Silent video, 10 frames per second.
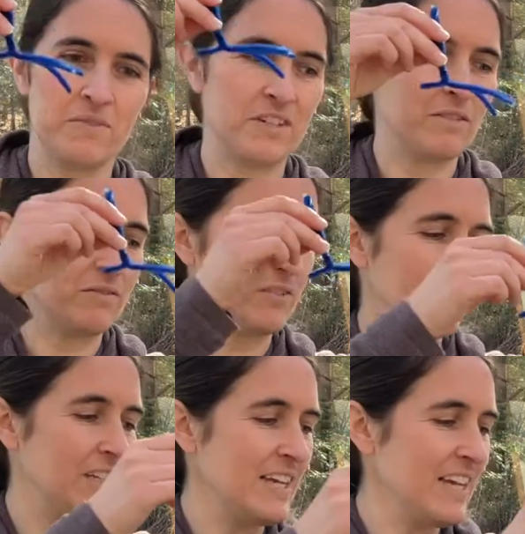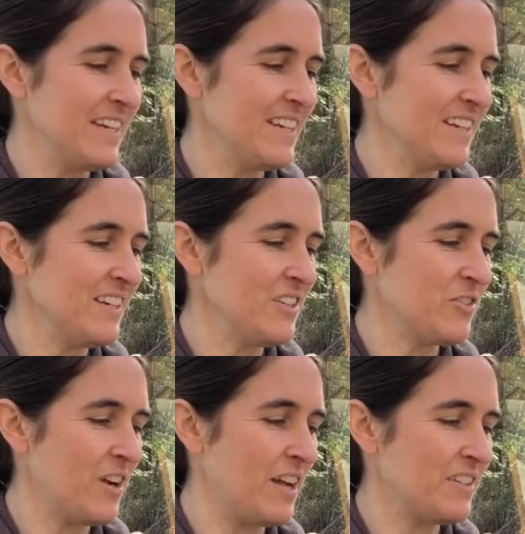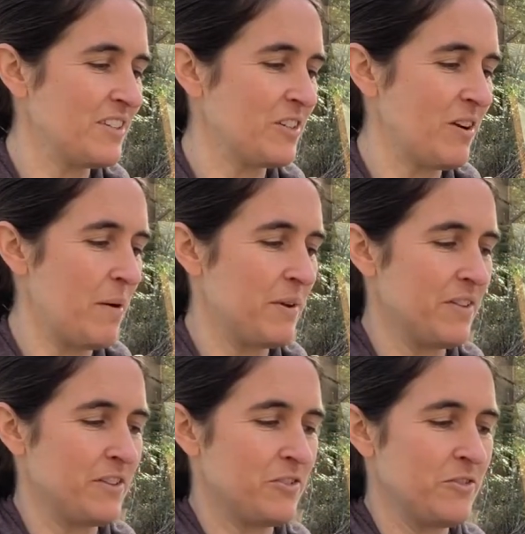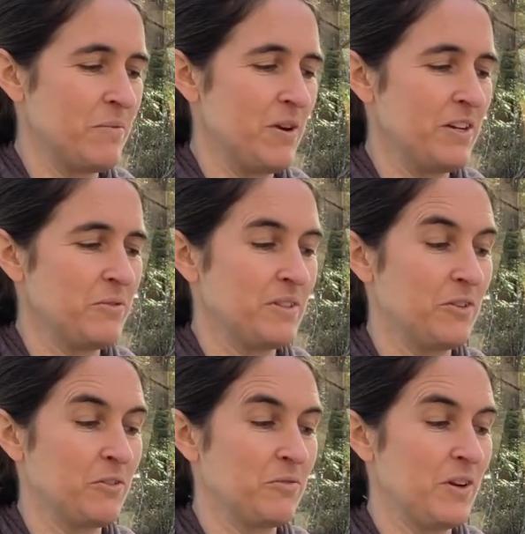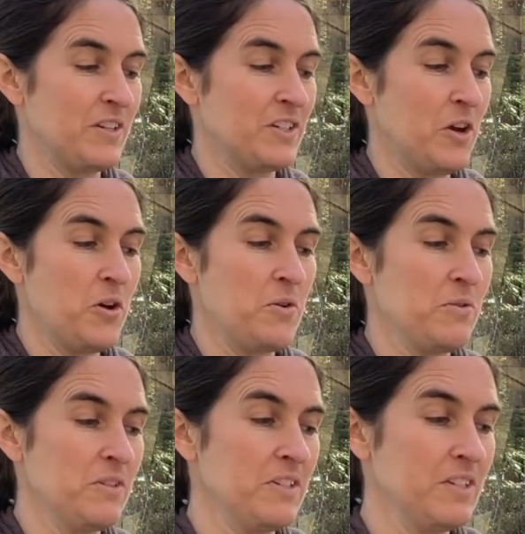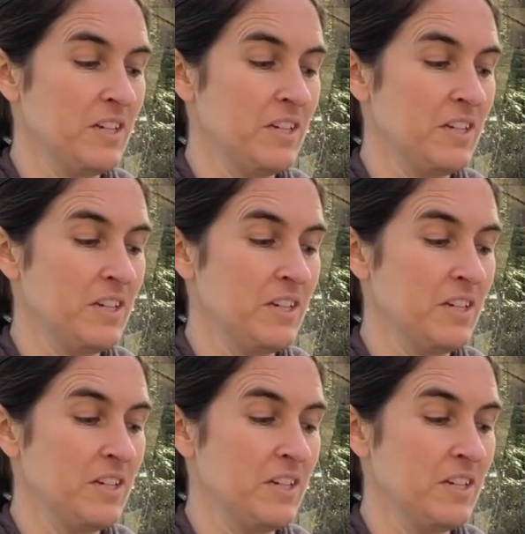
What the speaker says: in for a landing, tries to grab onto the tree branch with those front toes,